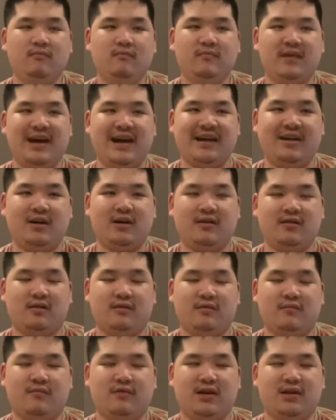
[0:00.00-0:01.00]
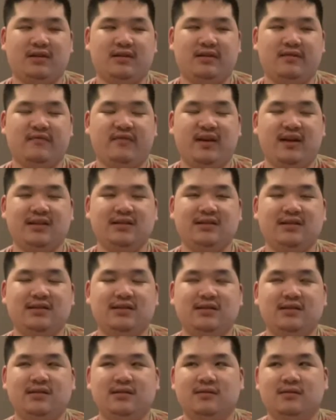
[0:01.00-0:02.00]
at Autism Rocks
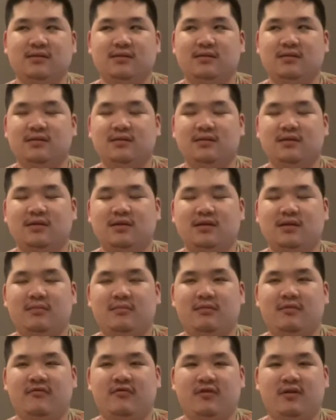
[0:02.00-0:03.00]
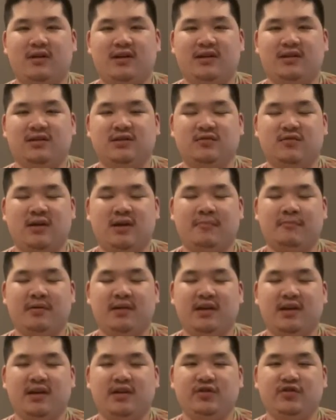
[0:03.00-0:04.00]
events. For our Instagram
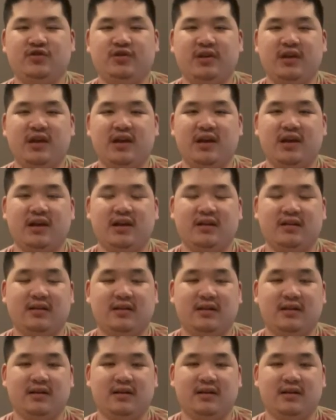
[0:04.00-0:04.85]
page, and